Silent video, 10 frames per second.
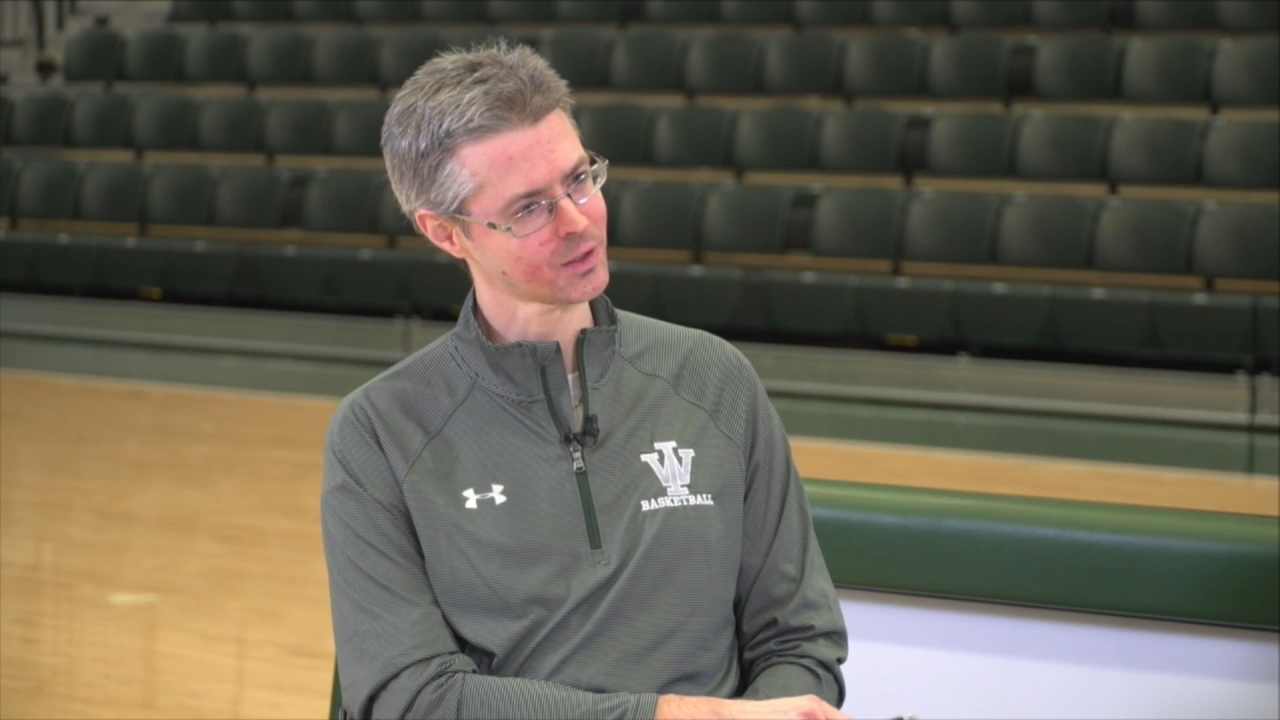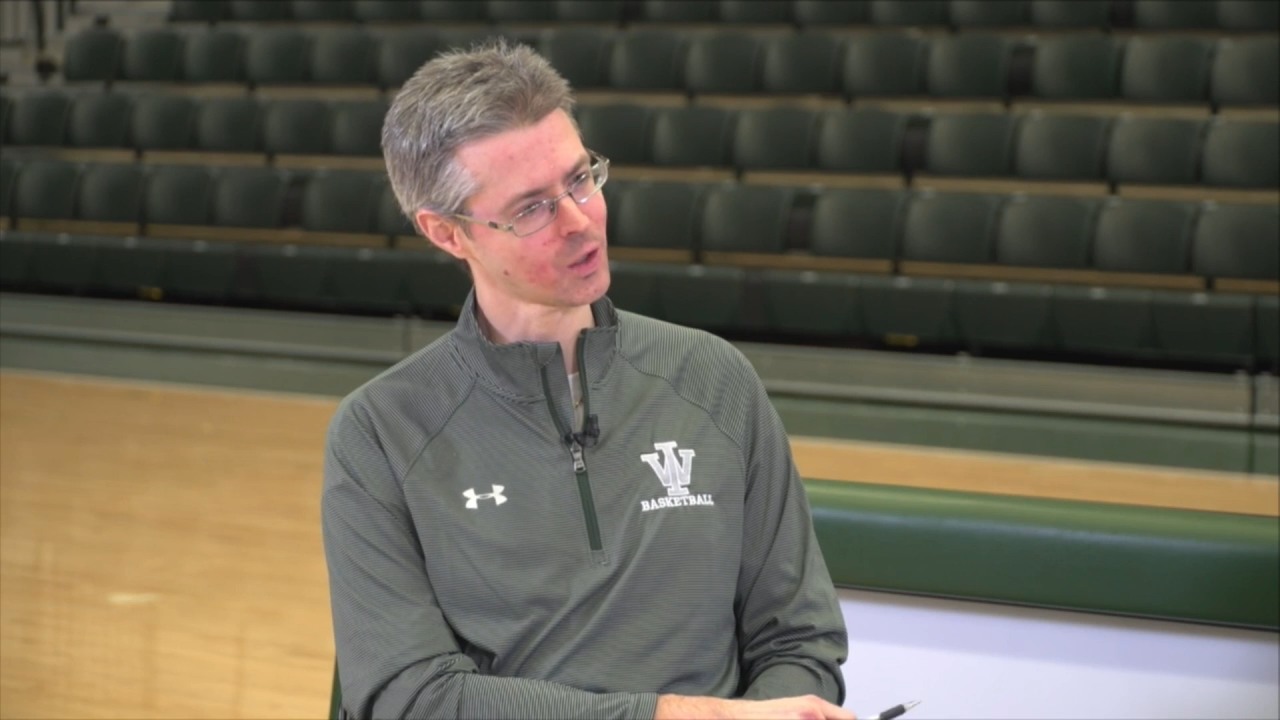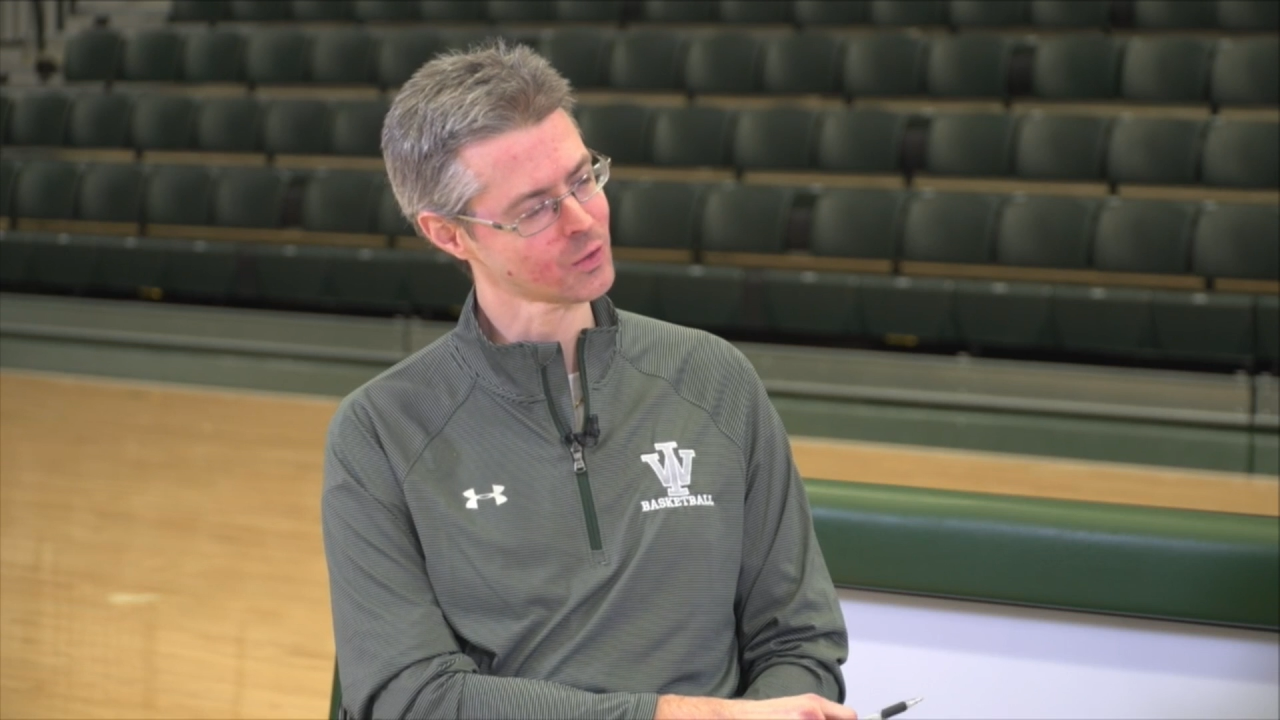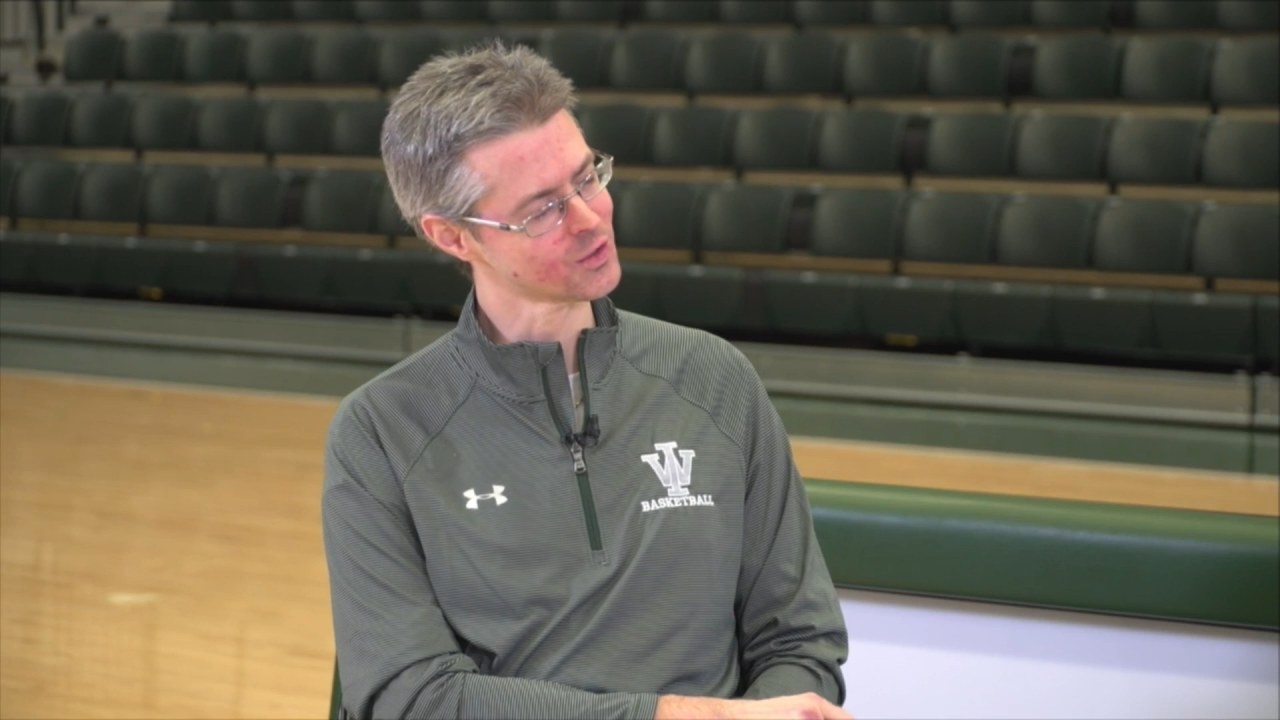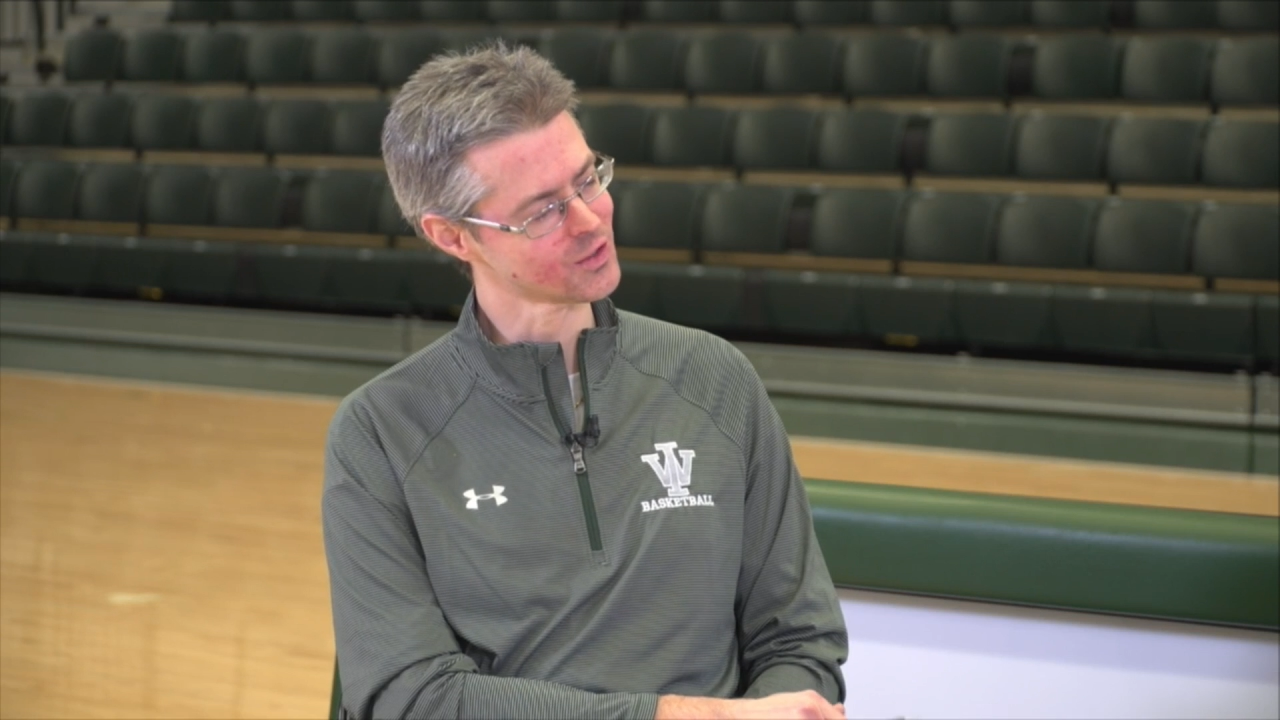
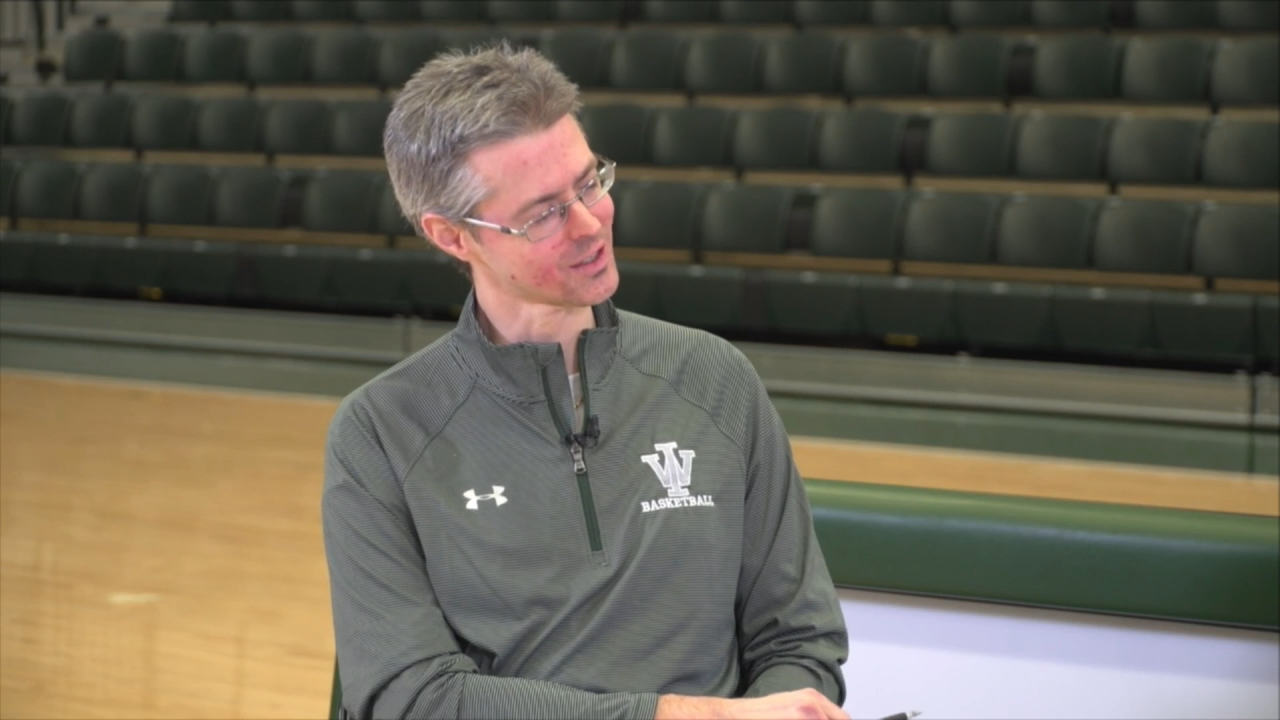coaches uh,